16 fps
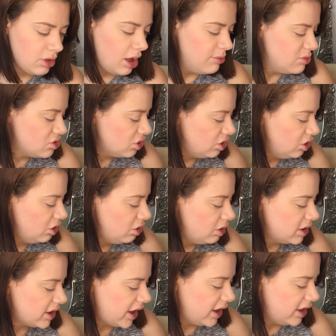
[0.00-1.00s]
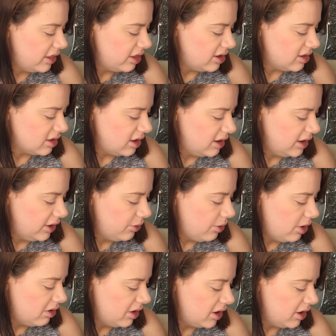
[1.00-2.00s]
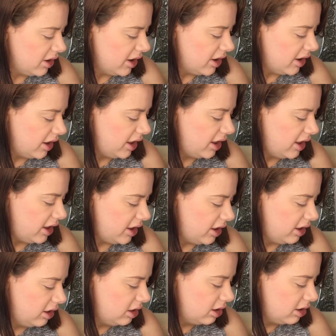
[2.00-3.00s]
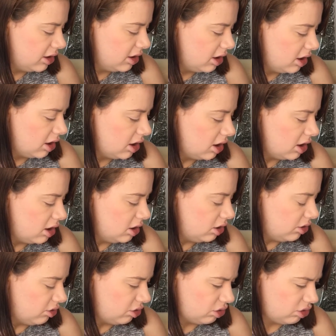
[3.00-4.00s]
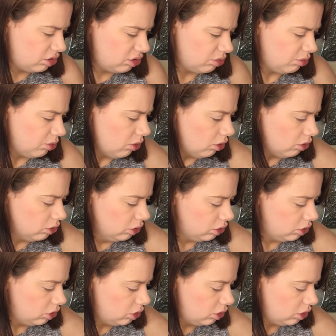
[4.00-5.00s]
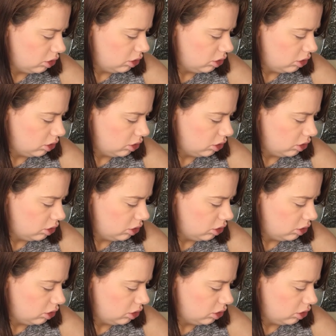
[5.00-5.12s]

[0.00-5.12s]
just going to take this little highlighter here and just swatch.